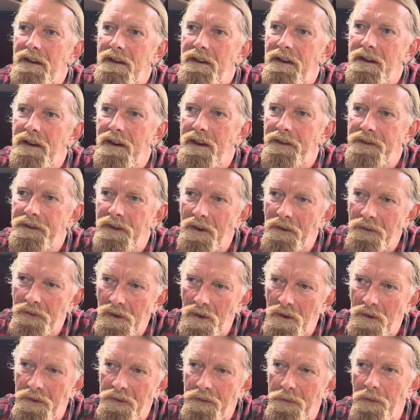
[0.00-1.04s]
The
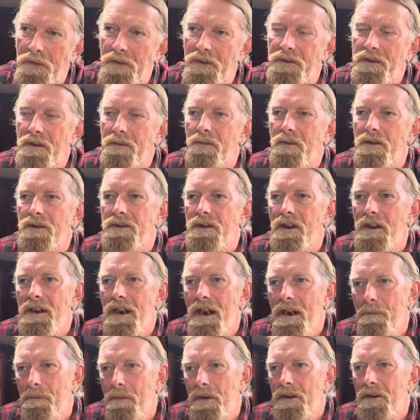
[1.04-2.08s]
exhaust was a different
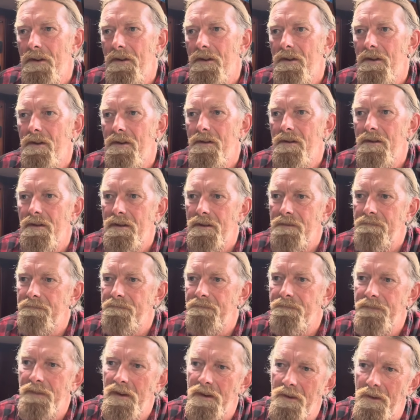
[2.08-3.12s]
diameter, and,
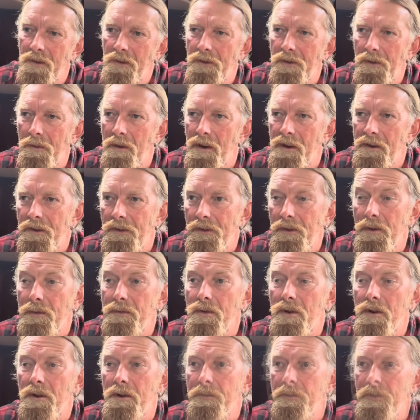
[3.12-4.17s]
you know, so on and so
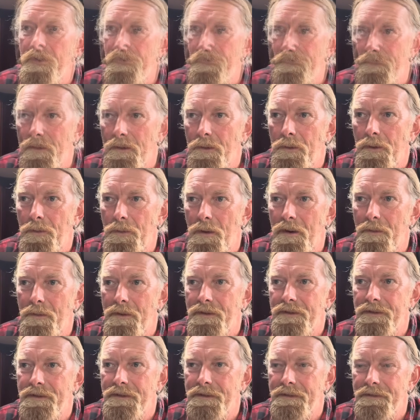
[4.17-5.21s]
forth. But it was well
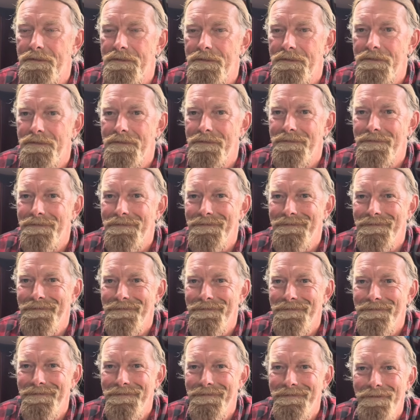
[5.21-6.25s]
worth it.
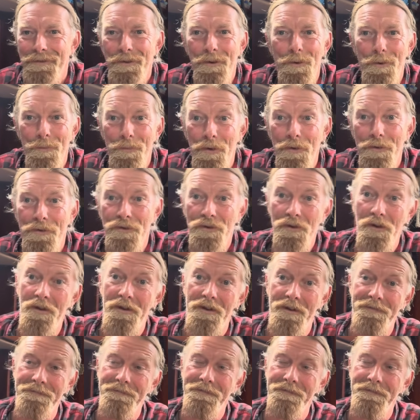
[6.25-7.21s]
So I hope you enjoy.